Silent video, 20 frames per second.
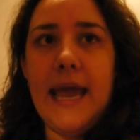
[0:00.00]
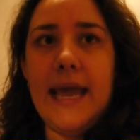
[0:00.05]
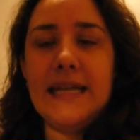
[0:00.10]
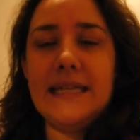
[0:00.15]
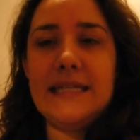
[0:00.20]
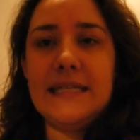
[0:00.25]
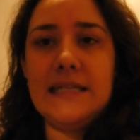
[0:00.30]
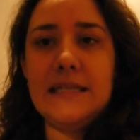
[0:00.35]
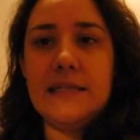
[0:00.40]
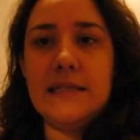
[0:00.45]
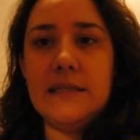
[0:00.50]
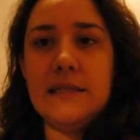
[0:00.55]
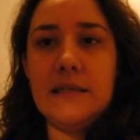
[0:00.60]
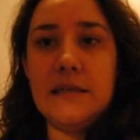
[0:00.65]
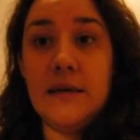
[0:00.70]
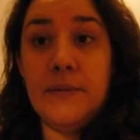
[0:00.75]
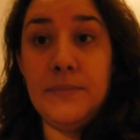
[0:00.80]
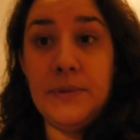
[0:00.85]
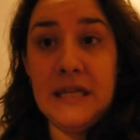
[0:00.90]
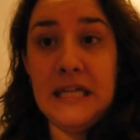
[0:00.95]
It's
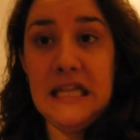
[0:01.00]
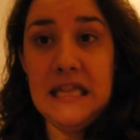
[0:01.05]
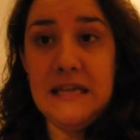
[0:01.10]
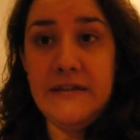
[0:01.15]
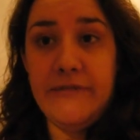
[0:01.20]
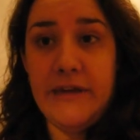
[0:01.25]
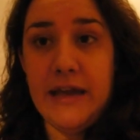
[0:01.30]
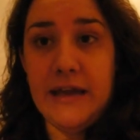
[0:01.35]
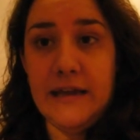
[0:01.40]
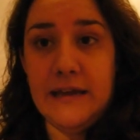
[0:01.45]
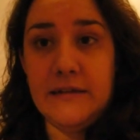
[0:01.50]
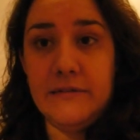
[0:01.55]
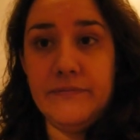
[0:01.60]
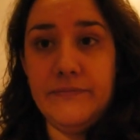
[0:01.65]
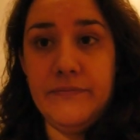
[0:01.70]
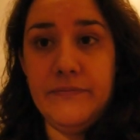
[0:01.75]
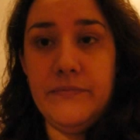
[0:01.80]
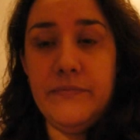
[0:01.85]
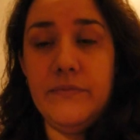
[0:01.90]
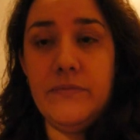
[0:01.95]
completely vegan.